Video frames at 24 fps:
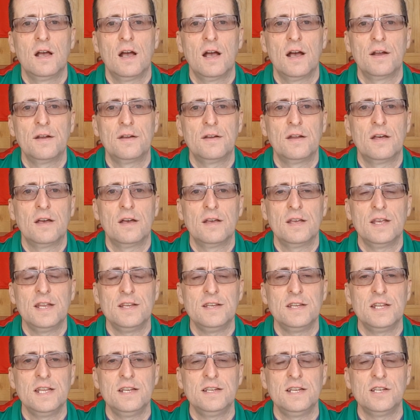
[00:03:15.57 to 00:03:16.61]
And it
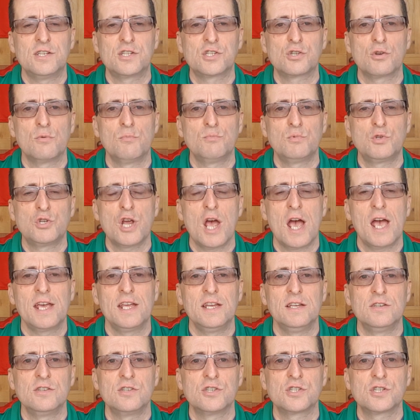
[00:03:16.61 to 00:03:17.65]
needed some
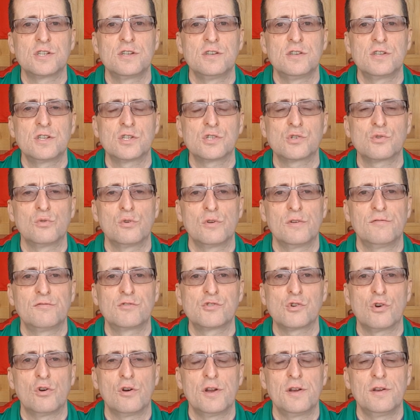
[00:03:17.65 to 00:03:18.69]
change to sort of
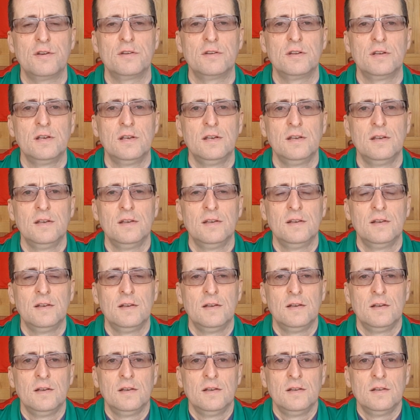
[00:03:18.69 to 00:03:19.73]
try and
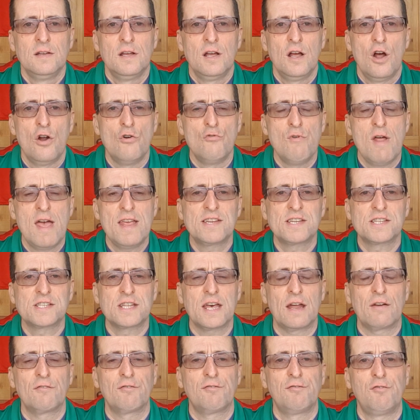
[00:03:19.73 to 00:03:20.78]
arrest
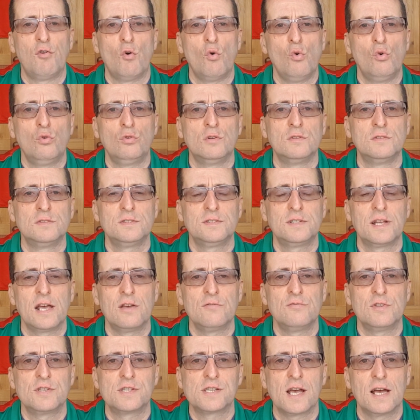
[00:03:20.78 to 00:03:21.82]
that fall
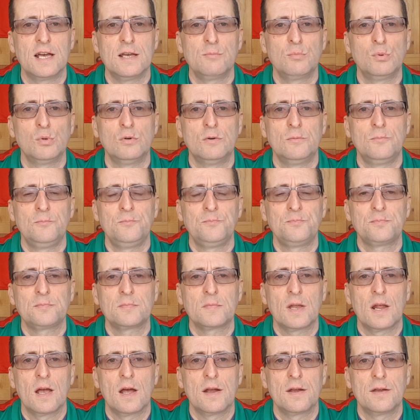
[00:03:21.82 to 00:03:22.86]
down the table.
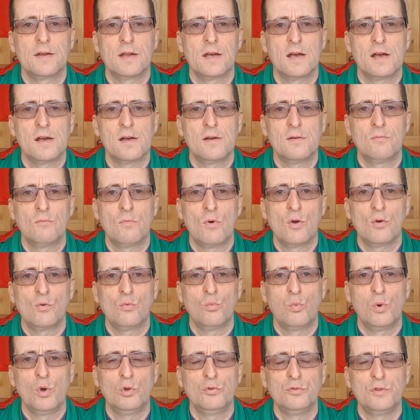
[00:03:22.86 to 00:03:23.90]
And
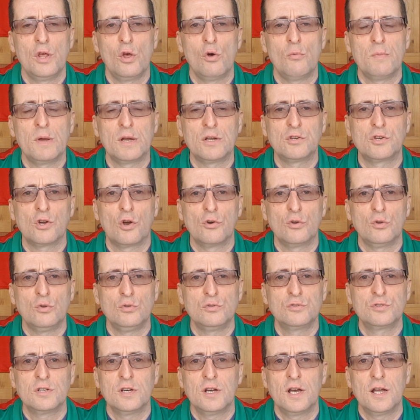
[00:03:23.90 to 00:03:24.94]
will Neil
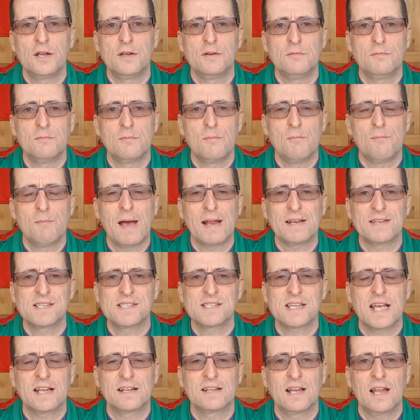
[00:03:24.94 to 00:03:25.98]
McDonald and Matt
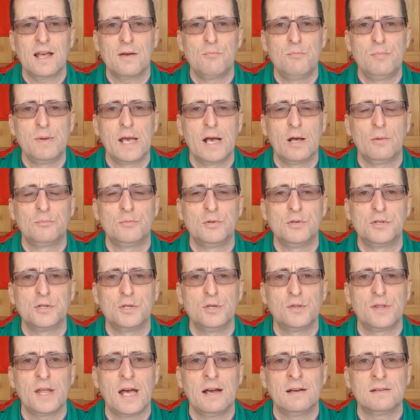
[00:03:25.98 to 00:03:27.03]
Sadler be able to
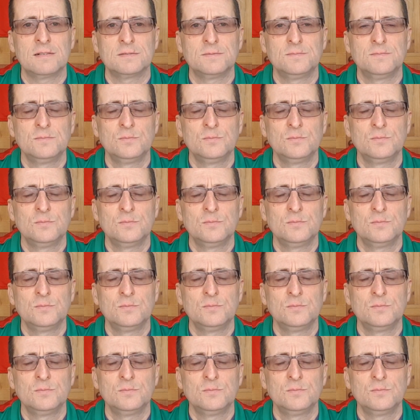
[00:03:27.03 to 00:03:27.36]
do that?